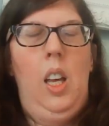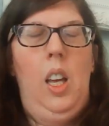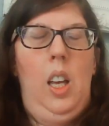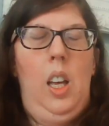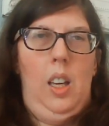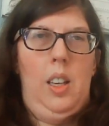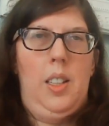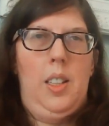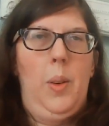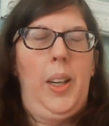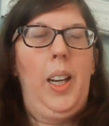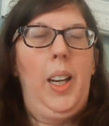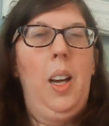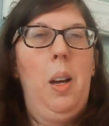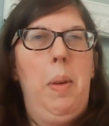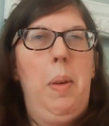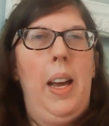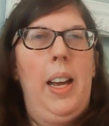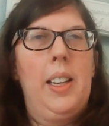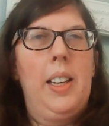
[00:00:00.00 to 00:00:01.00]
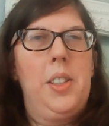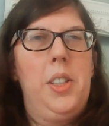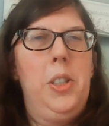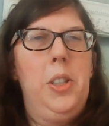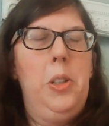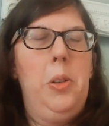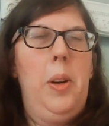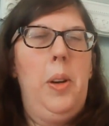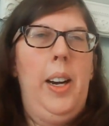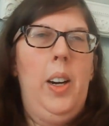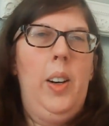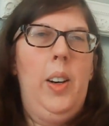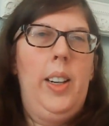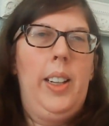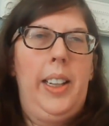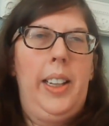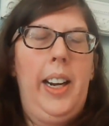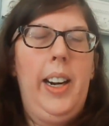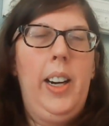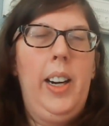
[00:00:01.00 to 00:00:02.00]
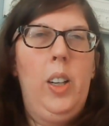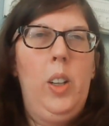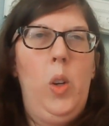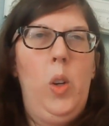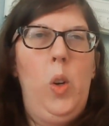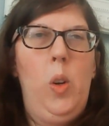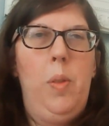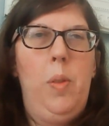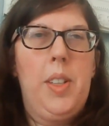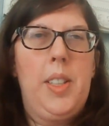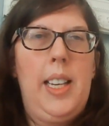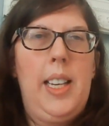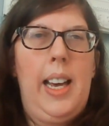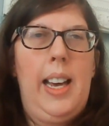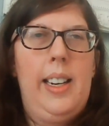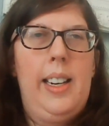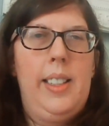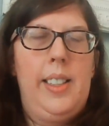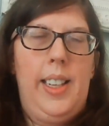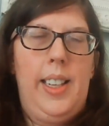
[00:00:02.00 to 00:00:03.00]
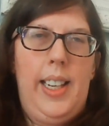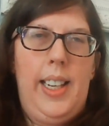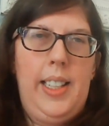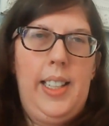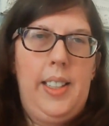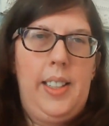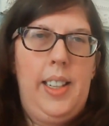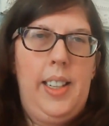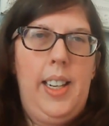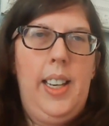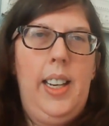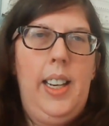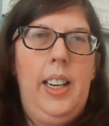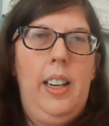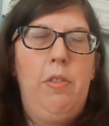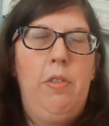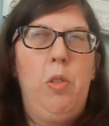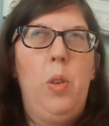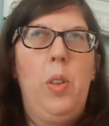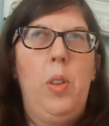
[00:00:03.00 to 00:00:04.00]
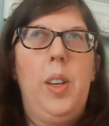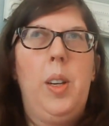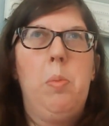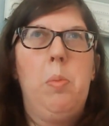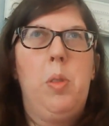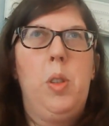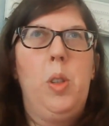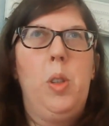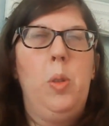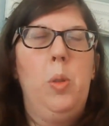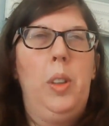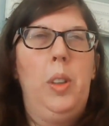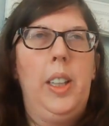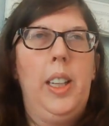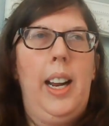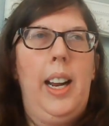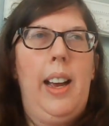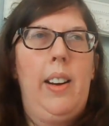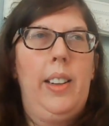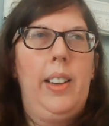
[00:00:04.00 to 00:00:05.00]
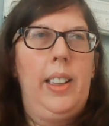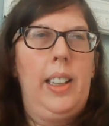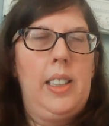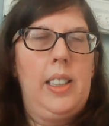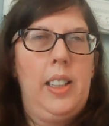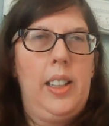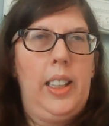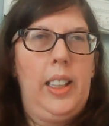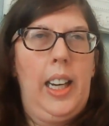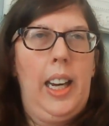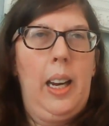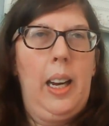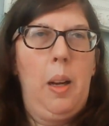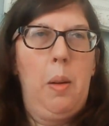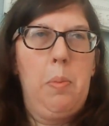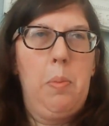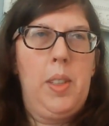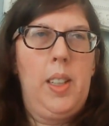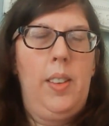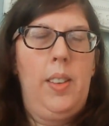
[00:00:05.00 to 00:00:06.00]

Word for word: So we cut back to Aaron and Carol who have decided today's the day for them to get out and get to the camps.